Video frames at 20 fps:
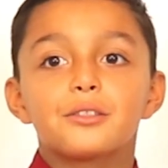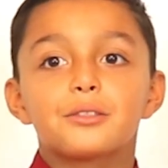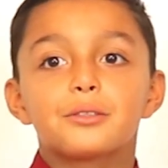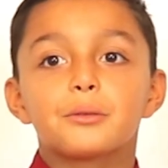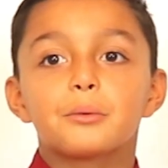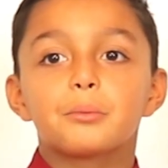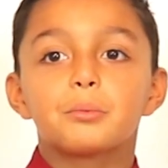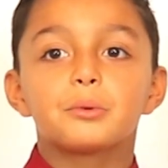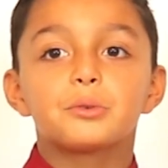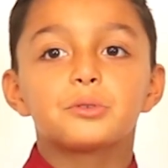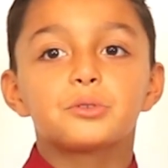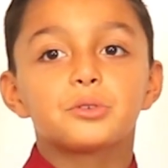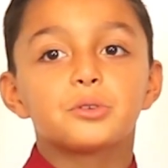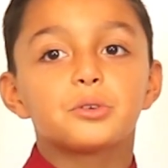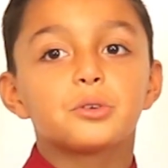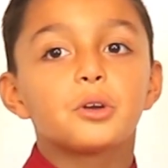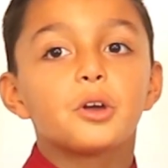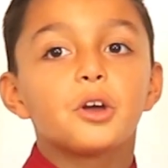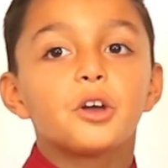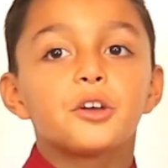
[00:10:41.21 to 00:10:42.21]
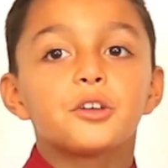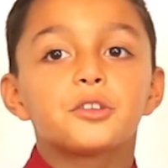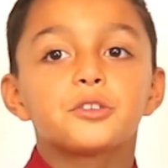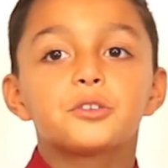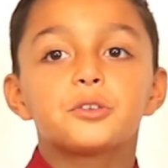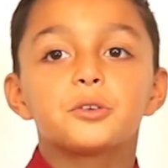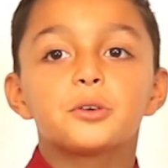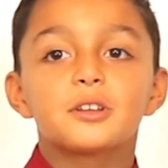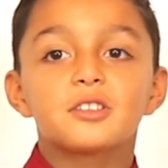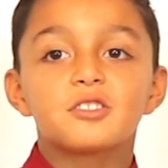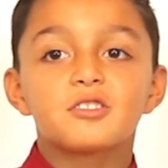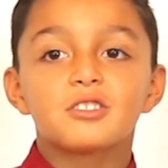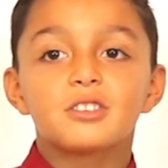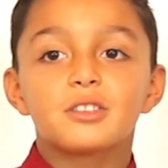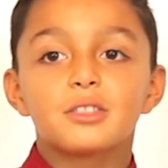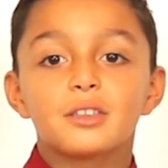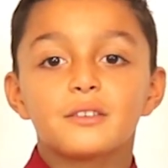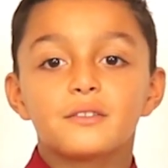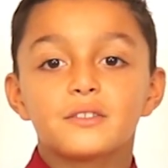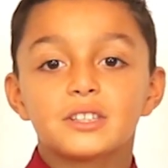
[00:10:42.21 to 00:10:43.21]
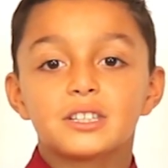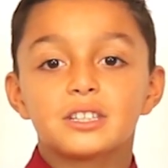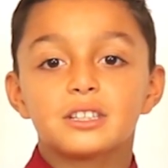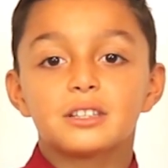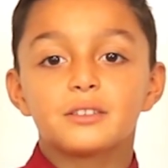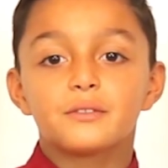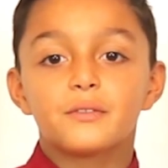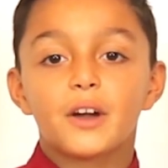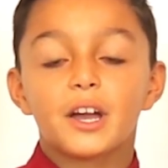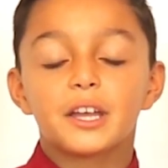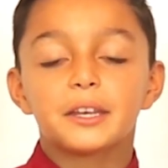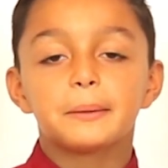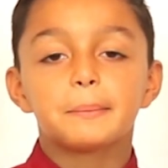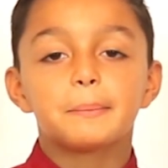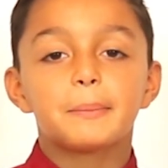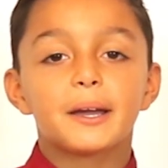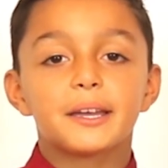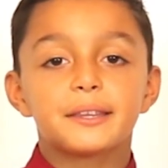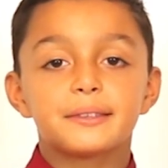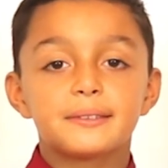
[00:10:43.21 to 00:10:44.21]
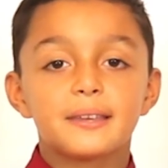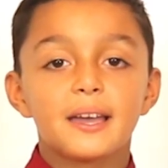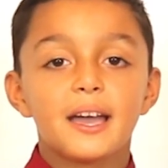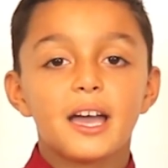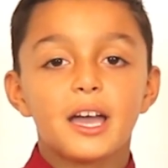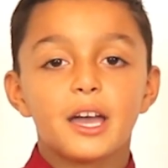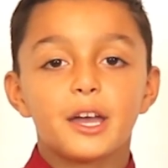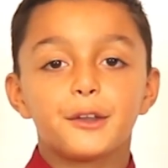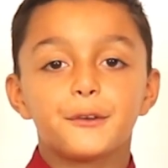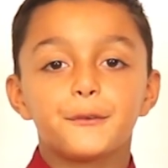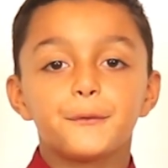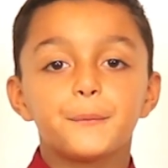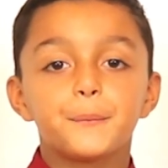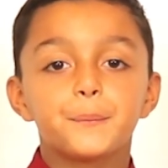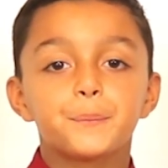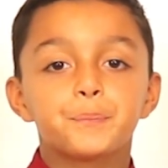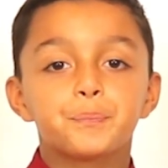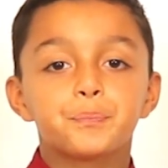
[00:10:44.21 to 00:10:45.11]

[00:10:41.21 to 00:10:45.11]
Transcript: So we'll do 270 divided by 10,